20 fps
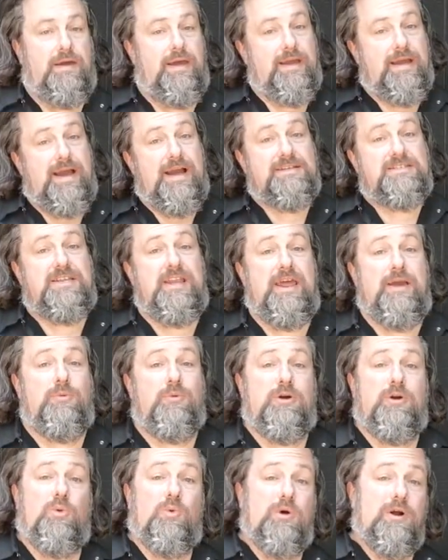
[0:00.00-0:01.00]
Hey guys, today
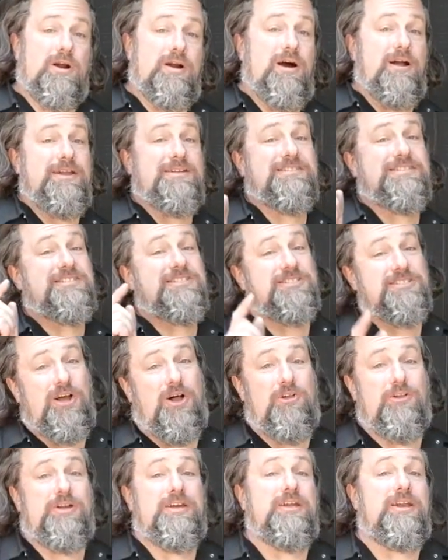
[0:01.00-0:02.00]
we're gonna work on
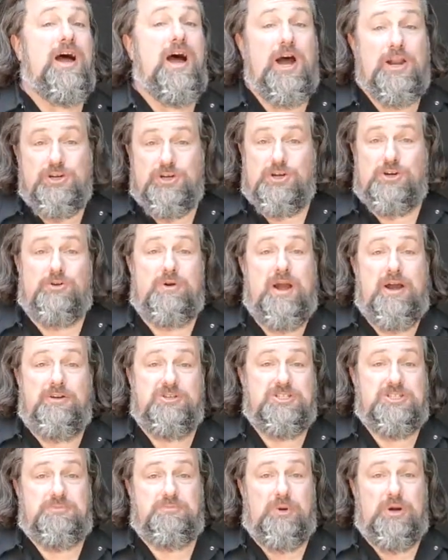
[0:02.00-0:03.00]
installing an
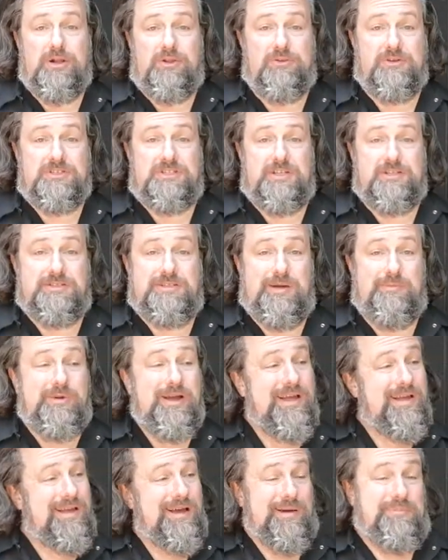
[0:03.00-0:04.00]
underground sprinkler system.
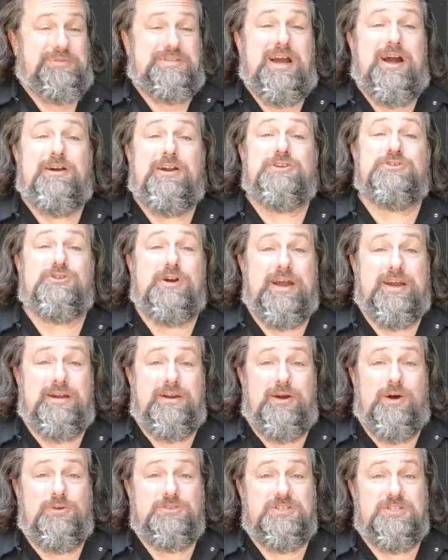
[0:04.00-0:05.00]
I'm tired of
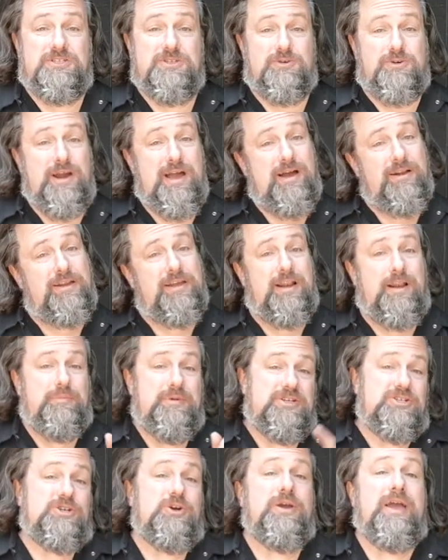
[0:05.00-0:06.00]
dragging hoses around and I'm
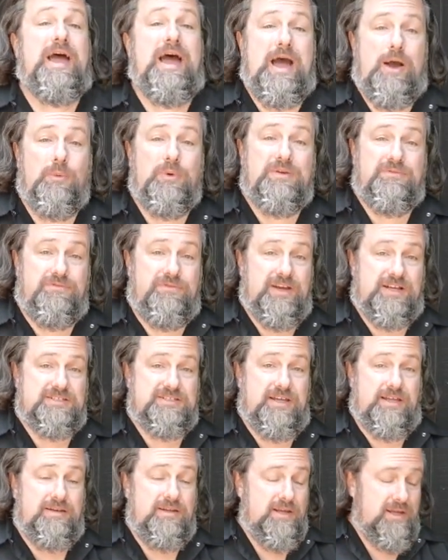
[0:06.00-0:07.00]
gonna show you how we
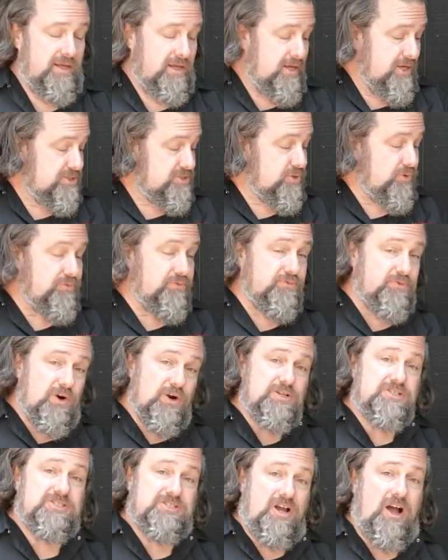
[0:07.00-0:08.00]
fix it. So
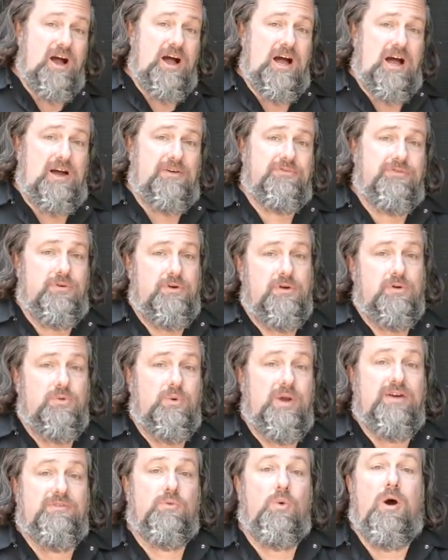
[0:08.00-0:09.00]
first off,
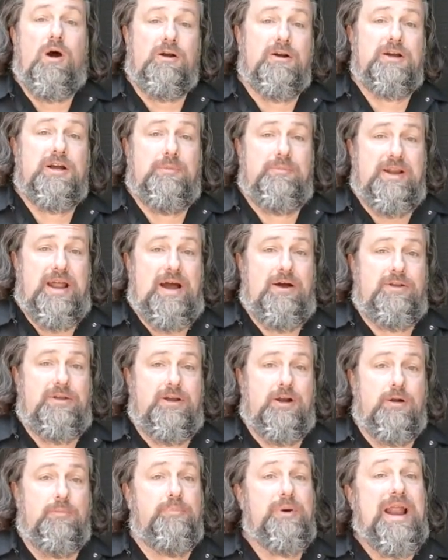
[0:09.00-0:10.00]
we have water coming out
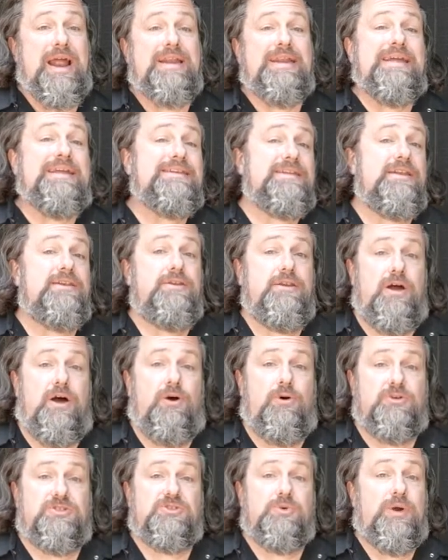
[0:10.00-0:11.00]
here, but I need to
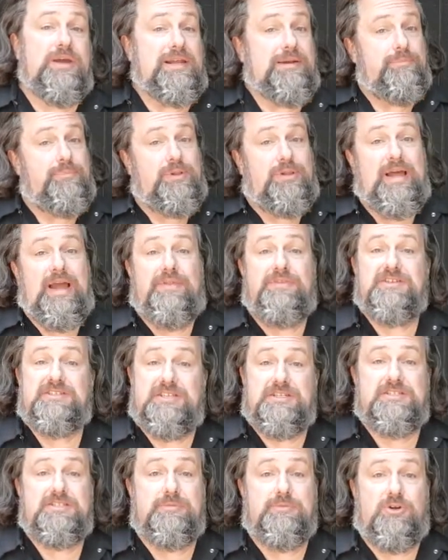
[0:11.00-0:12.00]
know so I can plan the
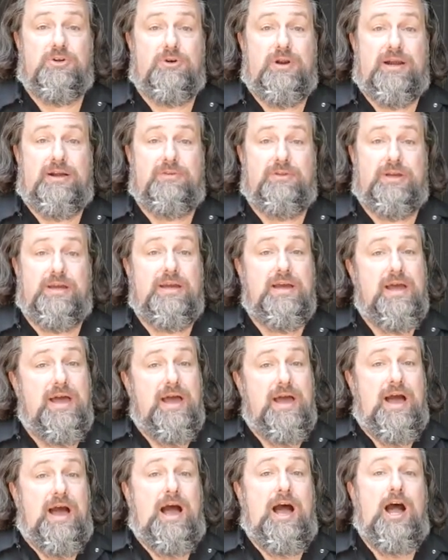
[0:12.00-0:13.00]
system correctly
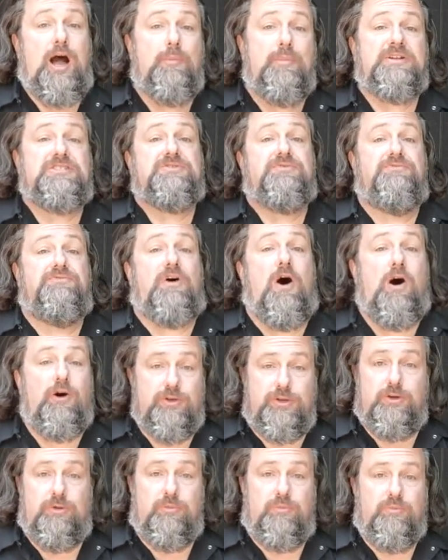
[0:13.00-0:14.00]
how much
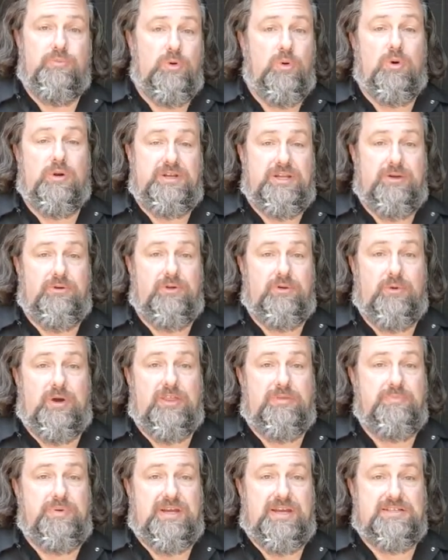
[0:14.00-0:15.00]
volume that we're dealing
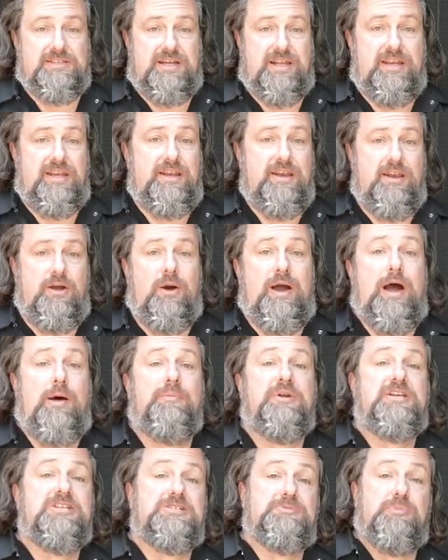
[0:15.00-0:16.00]
with because I need to know how
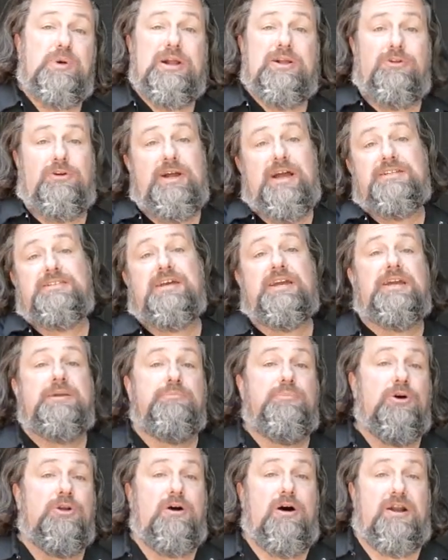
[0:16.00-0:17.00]
many sprinkler heads I
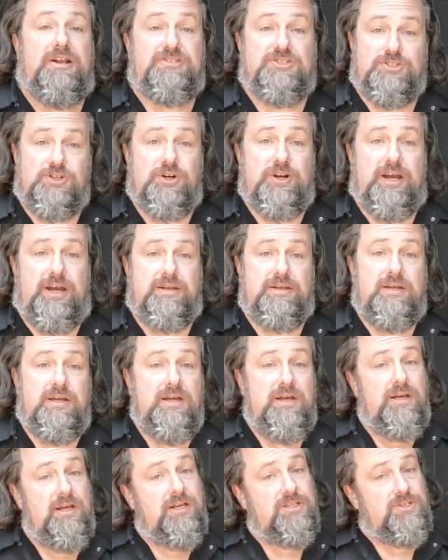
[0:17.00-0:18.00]
can put on a circuit.
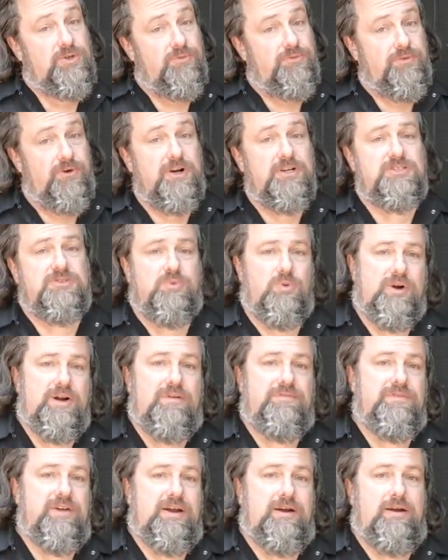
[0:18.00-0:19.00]
So first, we're
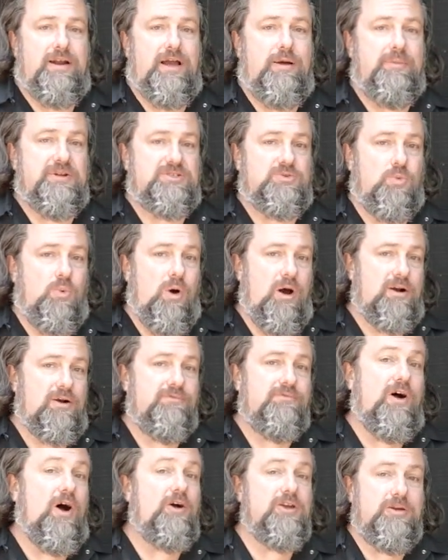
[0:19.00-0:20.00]
gonna figure out how much
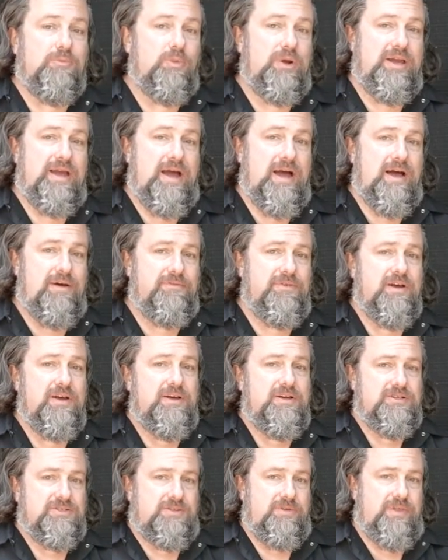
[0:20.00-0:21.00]
water volume we have
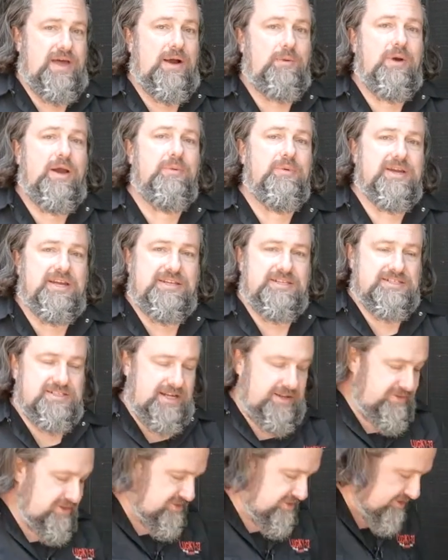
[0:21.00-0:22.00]
so that way we can
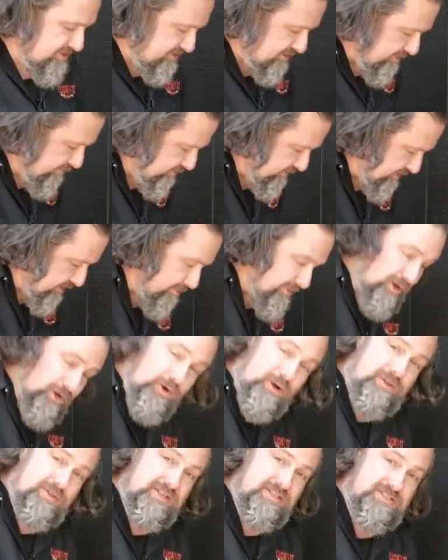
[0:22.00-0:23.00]
design the system. Let me
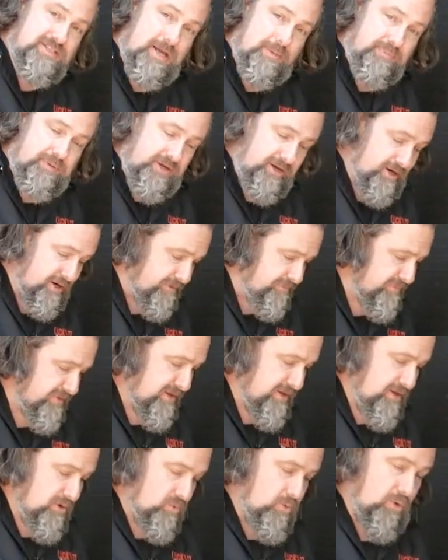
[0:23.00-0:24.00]
hook this up here
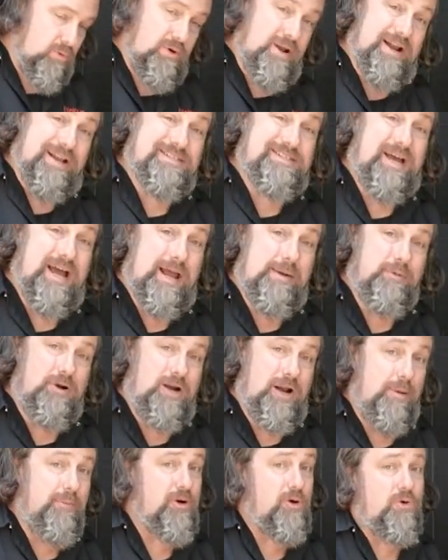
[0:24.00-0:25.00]
We'll run a timer.
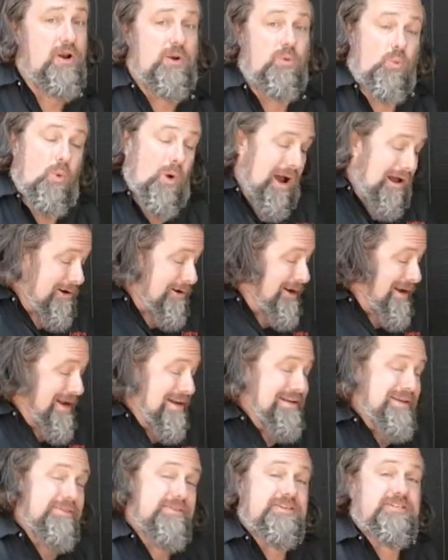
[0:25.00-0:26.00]
I'm gonna run water
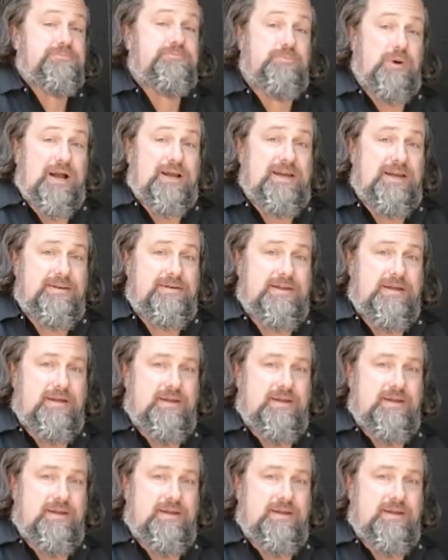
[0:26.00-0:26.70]
into this bucket